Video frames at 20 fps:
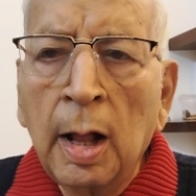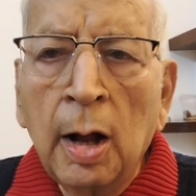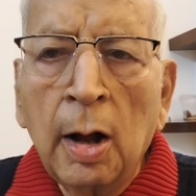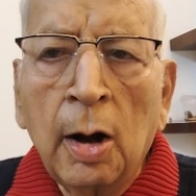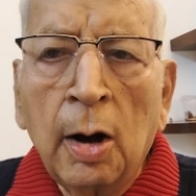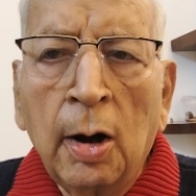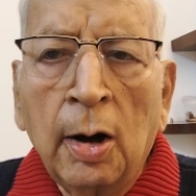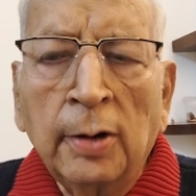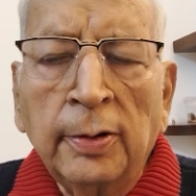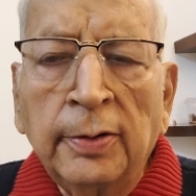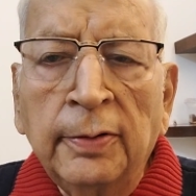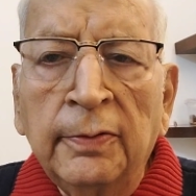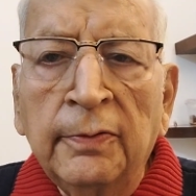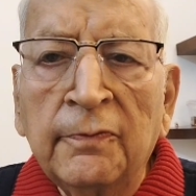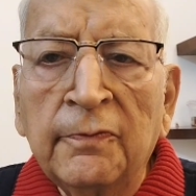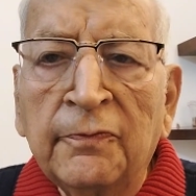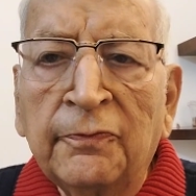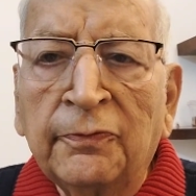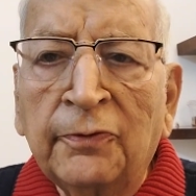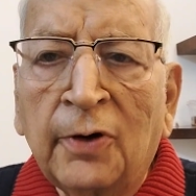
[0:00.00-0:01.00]
or
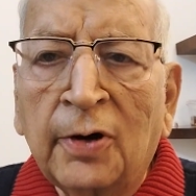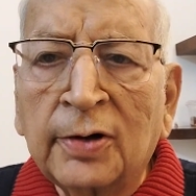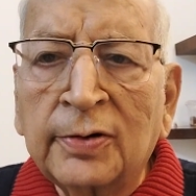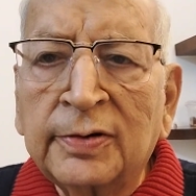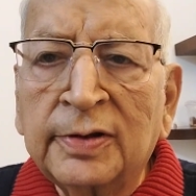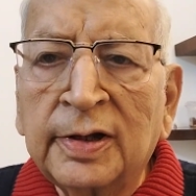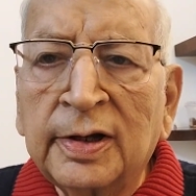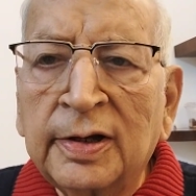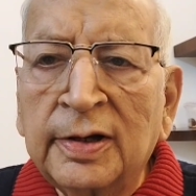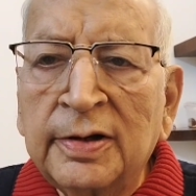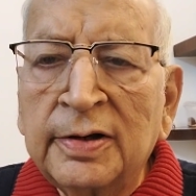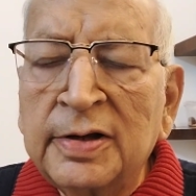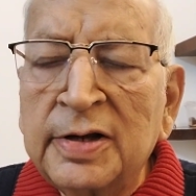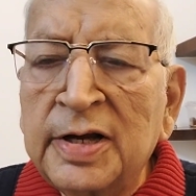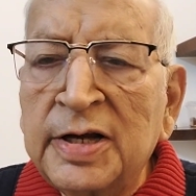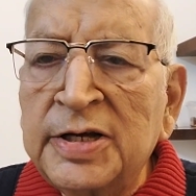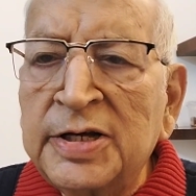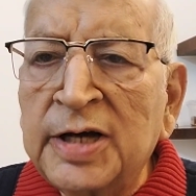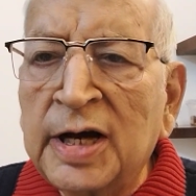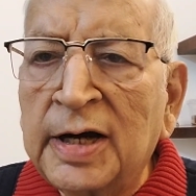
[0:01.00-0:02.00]
for the
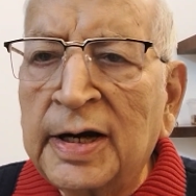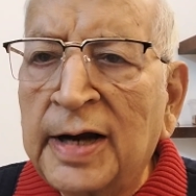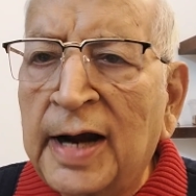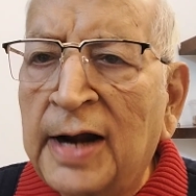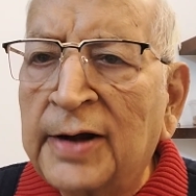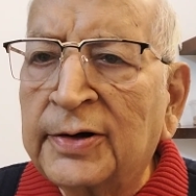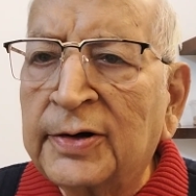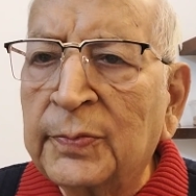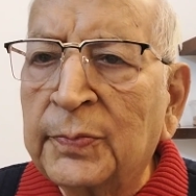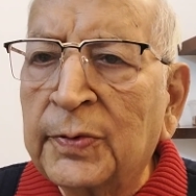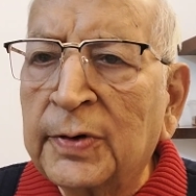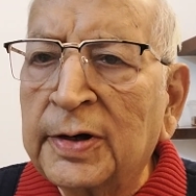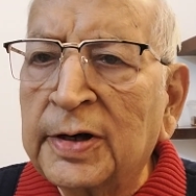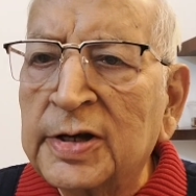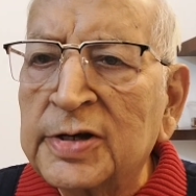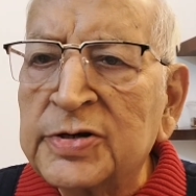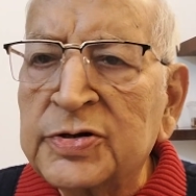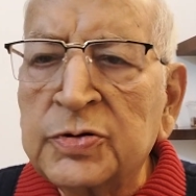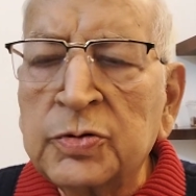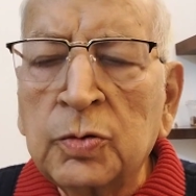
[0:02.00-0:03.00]
young
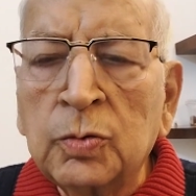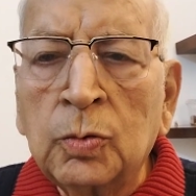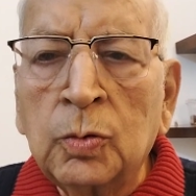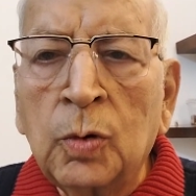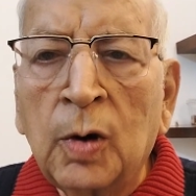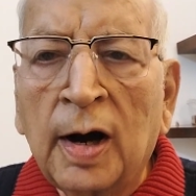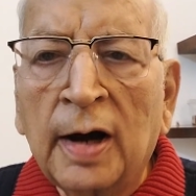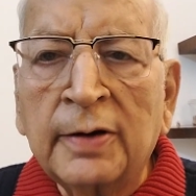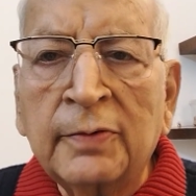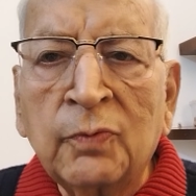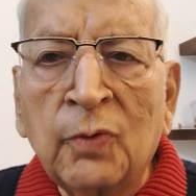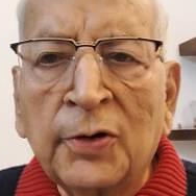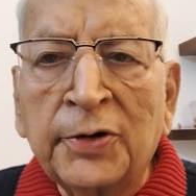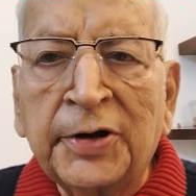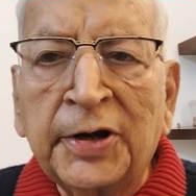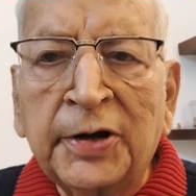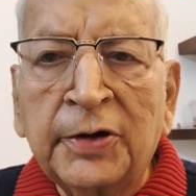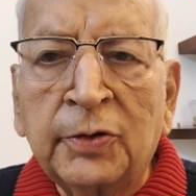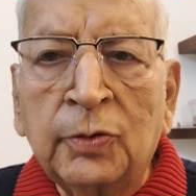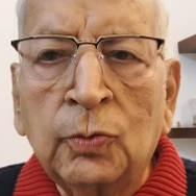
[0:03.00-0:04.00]
entrepreneurs who are
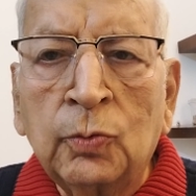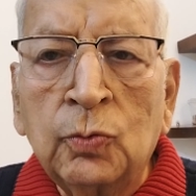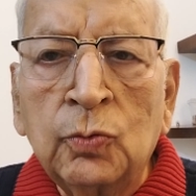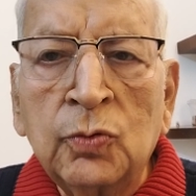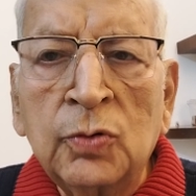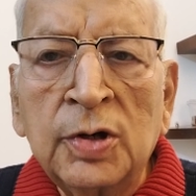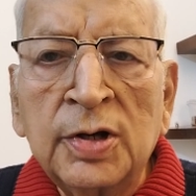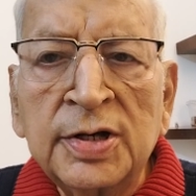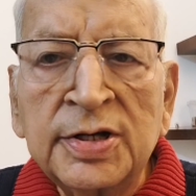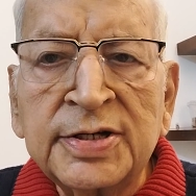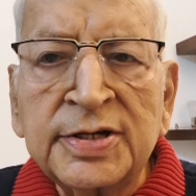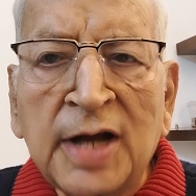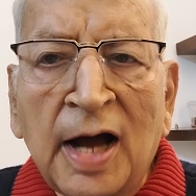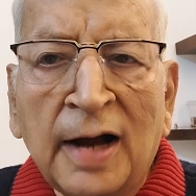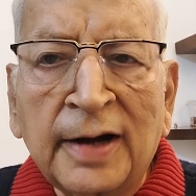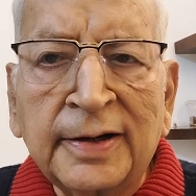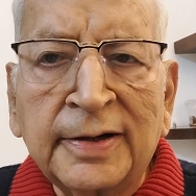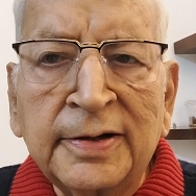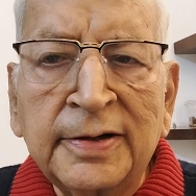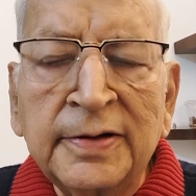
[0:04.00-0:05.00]
wanting to
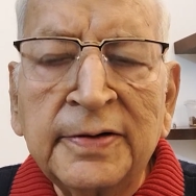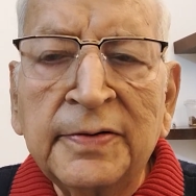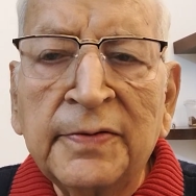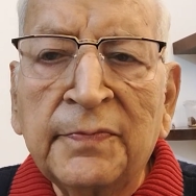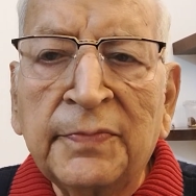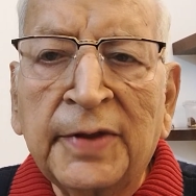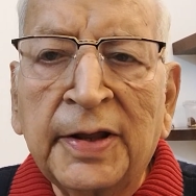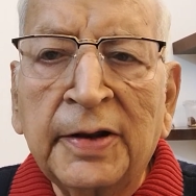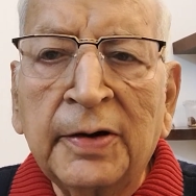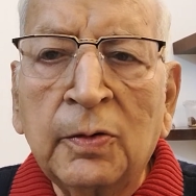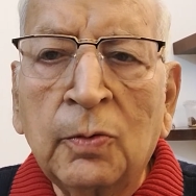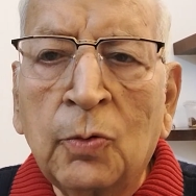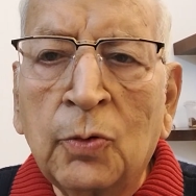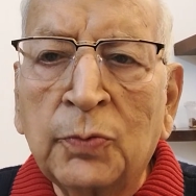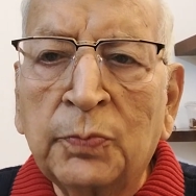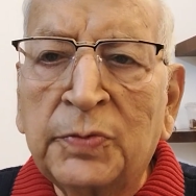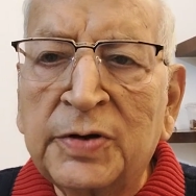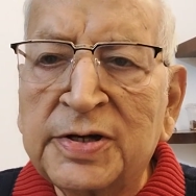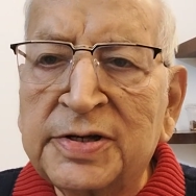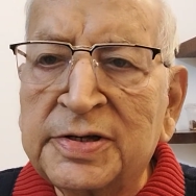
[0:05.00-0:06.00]
start their
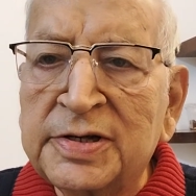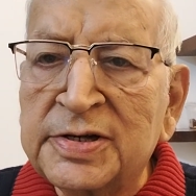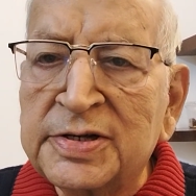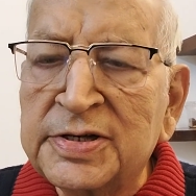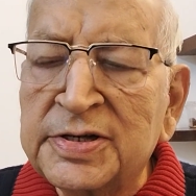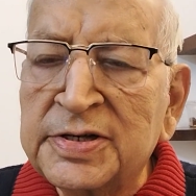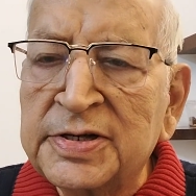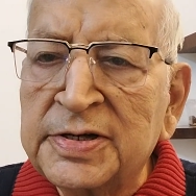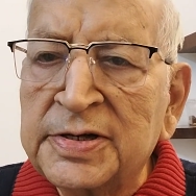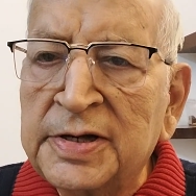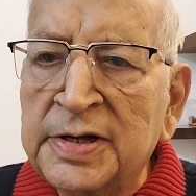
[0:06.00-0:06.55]
own business.